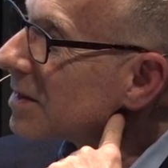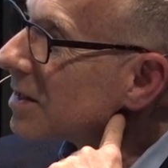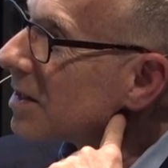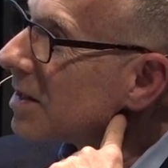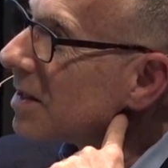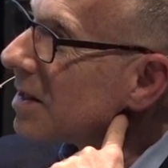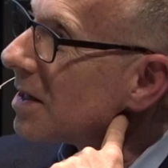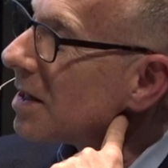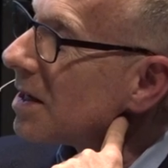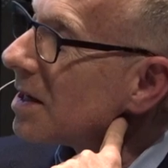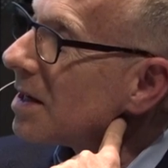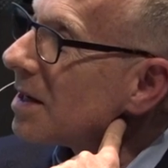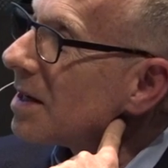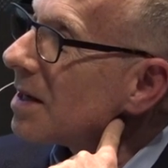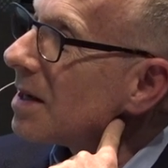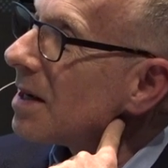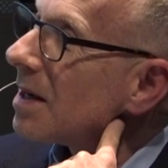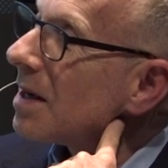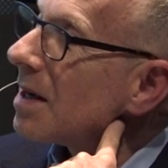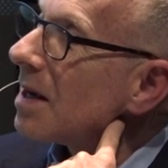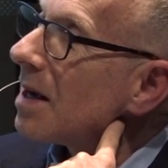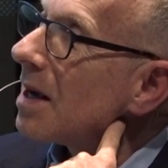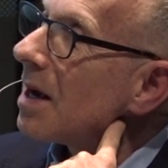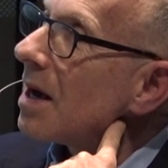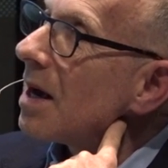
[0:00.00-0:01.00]
at the beginning?
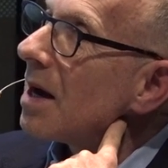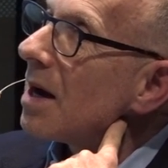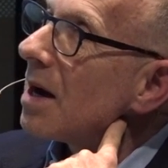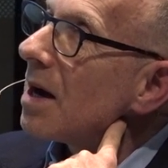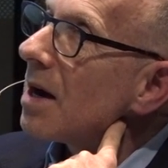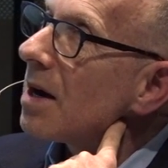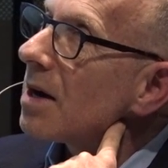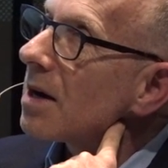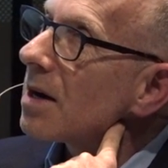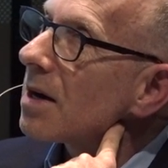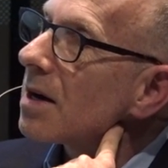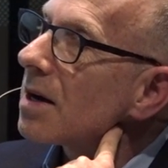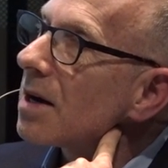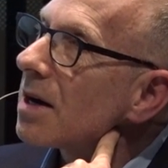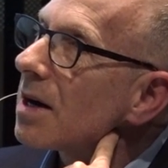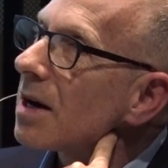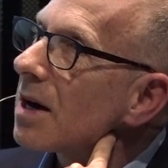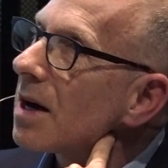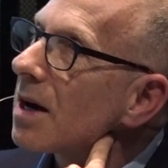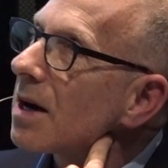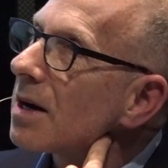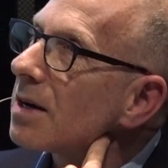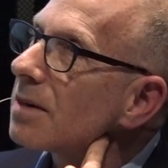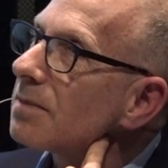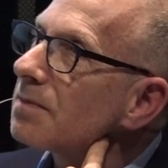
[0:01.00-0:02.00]

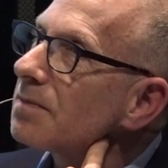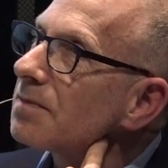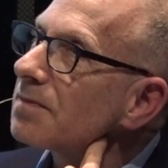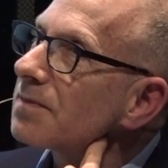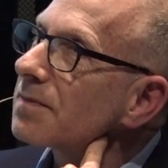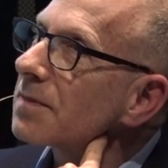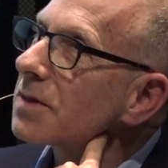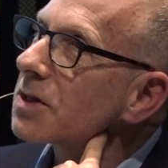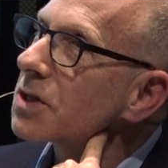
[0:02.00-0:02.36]
Um,